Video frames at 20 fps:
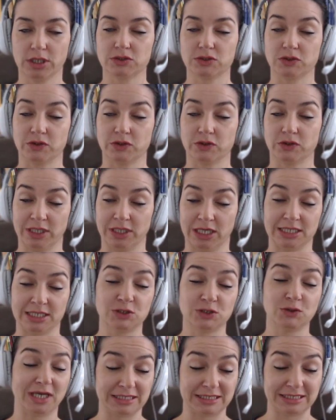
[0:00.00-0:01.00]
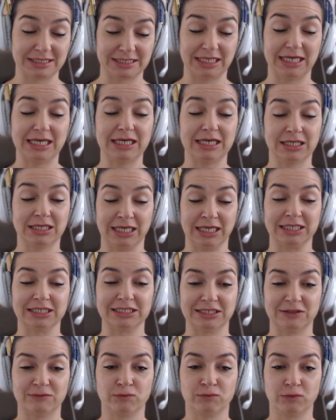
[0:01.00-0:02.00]
So, yeah, as you can see,
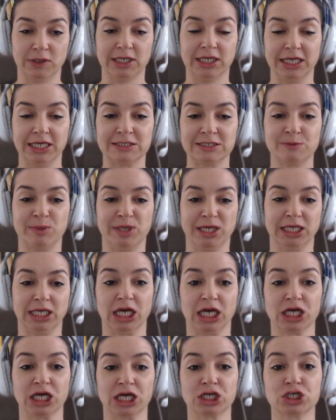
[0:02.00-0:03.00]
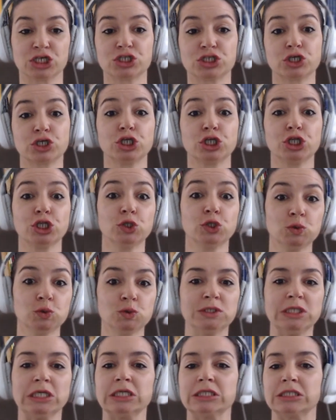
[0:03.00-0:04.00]
genitive really is being
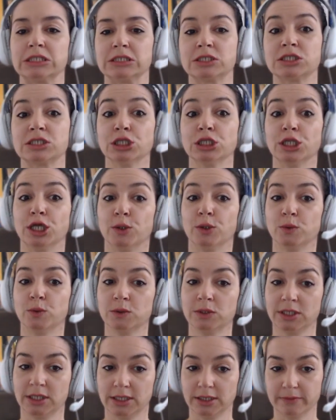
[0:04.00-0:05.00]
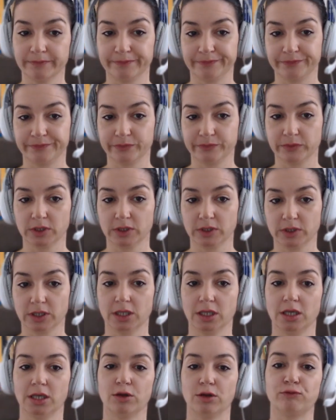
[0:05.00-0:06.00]
excluded slowly
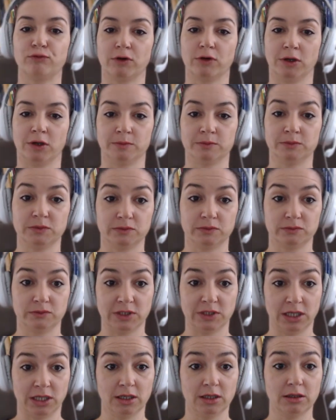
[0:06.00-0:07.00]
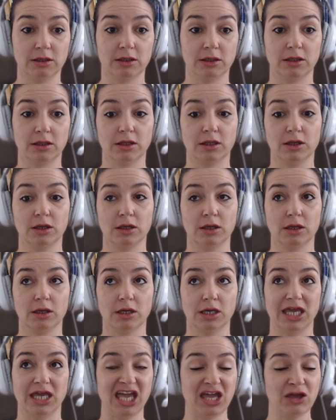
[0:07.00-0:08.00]
from the
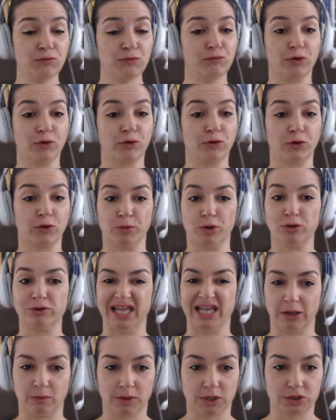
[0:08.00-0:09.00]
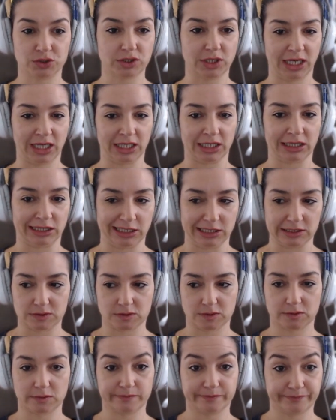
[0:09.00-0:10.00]
informal language, at
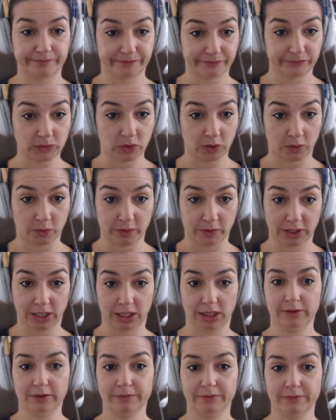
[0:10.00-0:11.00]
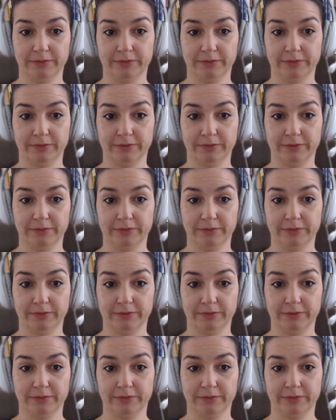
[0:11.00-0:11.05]
least. Okay?